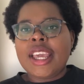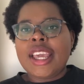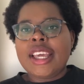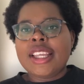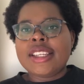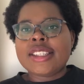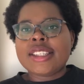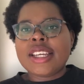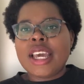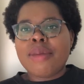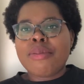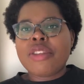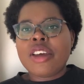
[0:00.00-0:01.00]
and
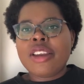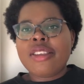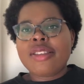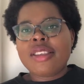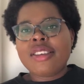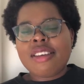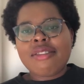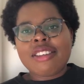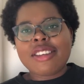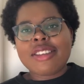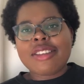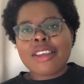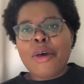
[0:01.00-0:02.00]
Amazon is the
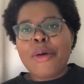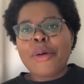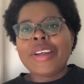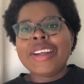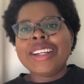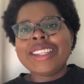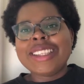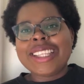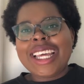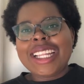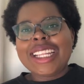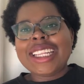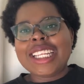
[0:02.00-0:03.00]
devil, so
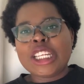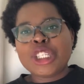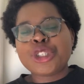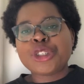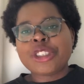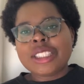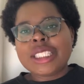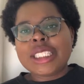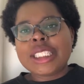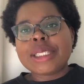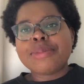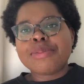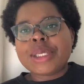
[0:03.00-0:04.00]
they
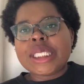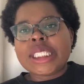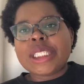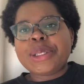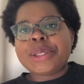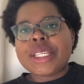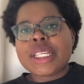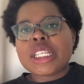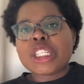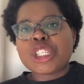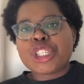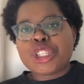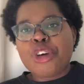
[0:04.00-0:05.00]
literally bring you
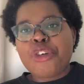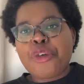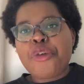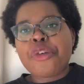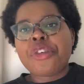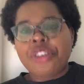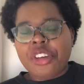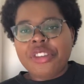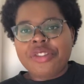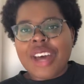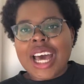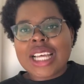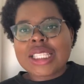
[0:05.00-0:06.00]
things so
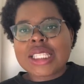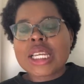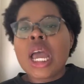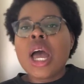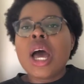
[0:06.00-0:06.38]
fast.